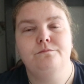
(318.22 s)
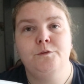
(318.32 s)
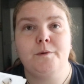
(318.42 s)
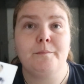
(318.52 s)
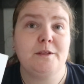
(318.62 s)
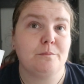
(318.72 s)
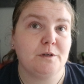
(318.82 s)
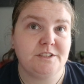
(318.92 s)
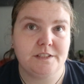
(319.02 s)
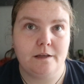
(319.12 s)
you might be the
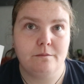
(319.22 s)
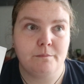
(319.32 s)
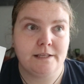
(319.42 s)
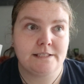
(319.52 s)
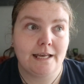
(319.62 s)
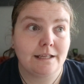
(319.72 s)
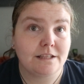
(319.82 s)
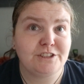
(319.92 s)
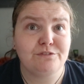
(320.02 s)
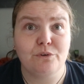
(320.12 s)
person that might take
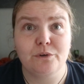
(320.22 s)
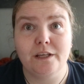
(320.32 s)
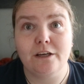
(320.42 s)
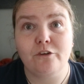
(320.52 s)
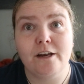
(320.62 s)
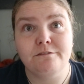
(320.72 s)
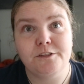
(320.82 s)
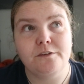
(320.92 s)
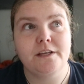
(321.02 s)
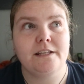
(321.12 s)
this for like a grain of
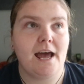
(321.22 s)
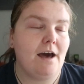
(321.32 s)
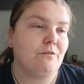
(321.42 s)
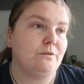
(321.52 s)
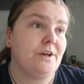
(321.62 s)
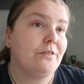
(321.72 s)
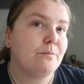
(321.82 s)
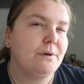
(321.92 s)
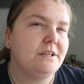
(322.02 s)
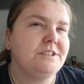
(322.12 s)
salt and have those other
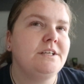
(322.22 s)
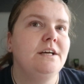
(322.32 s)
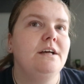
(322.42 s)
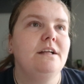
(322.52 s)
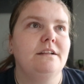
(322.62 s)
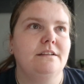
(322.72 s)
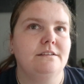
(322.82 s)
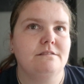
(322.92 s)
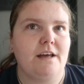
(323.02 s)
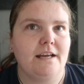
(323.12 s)
books
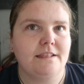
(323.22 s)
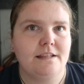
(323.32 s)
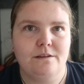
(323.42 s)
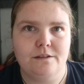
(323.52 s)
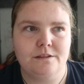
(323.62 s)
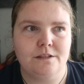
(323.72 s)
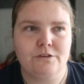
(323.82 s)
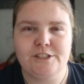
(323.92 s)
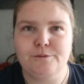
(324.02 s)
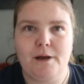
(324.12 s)
like the, the
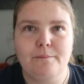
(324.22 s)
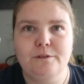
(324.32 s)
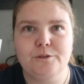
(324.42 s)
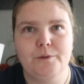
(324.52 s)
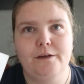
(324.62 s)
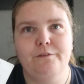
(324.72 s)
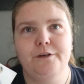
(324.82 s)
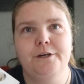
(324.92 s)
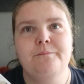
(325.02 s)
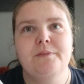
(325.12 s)
Crystal Bibles or
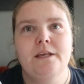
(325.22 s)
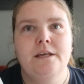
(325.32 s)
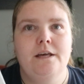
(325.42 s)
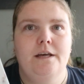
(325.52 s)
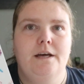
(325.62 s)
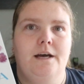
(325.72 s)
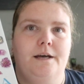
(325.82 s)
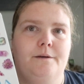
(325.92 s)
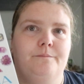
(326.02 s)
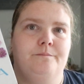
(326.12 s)
whatever,
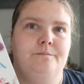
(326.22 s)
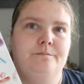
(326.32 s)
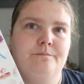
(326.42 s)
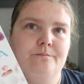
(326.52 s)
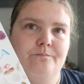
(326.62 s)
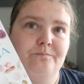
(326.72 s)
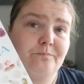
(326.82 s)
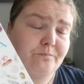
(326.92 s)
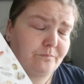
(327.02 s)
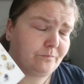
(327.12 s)
um,
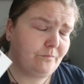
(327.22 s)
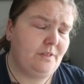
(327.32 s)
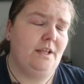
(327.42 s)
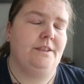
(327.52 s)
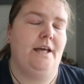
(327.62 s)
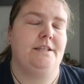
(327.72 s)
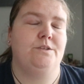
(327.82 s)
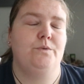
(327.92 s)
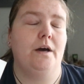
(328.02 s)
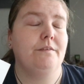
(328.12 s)
that
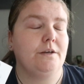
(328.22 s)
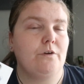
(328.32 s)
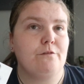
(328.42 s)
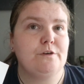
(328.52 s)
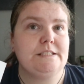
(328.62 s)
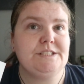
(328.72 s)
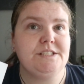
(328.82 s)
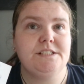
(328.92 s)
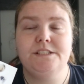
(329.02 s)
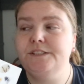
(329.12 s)
do have like
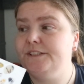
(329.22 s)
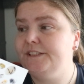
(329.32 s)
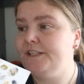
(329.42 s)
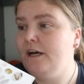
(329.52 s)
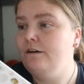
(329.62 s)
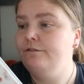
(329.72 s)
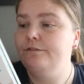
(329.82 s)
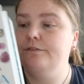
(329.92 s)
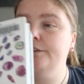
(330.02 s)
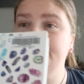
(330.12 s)
references and stuff.
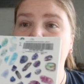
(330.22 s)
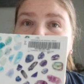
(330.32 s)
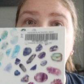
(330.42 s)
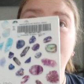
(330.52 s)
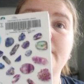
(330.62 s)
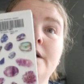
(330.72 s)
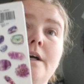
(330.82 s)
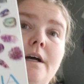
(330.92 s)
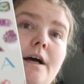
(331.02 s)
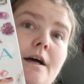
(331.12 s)
So,
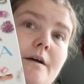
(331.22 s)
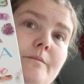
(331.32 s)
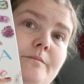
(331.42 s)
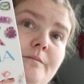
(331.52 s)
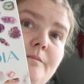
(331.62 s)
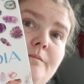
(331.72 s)
um,